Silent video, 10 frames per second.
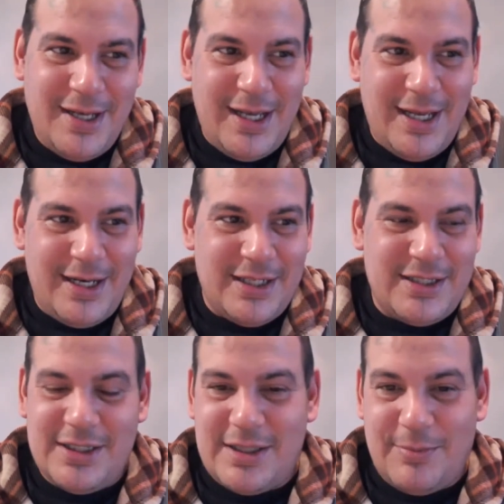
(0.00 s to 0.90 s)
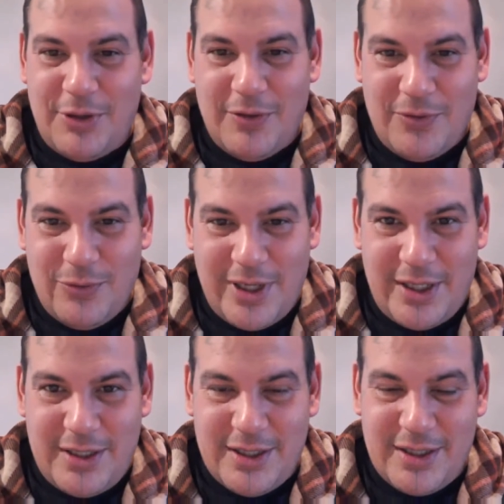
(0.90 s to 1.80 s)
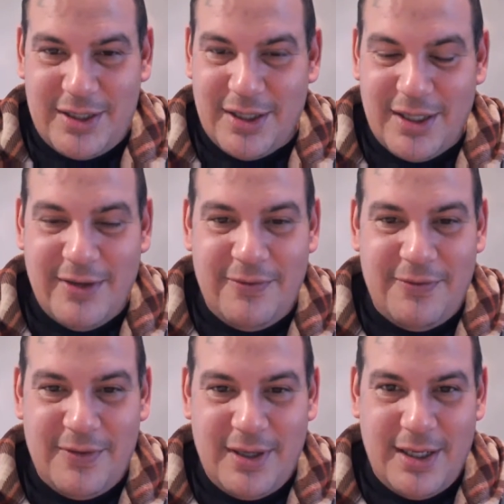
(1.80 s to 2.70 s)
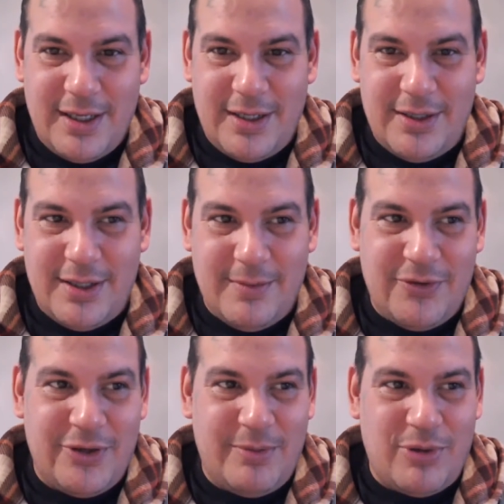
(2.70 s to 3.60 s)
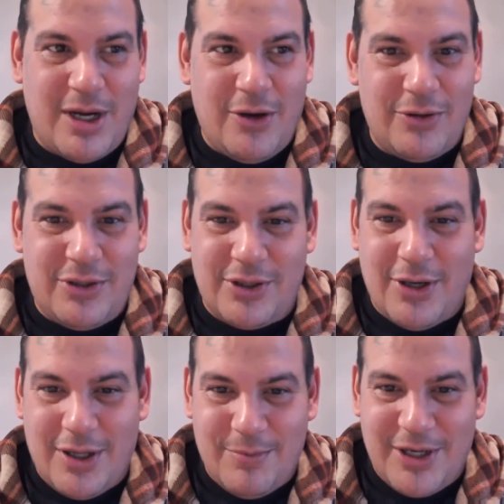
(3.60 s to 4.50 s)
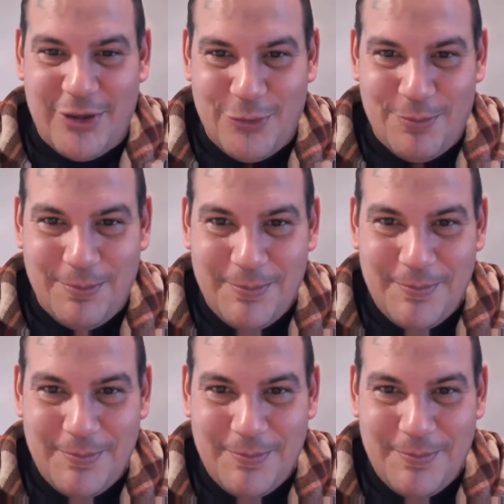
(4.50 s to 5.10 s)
and it's just a beautiful way to live, and I'm very proud to call it my home.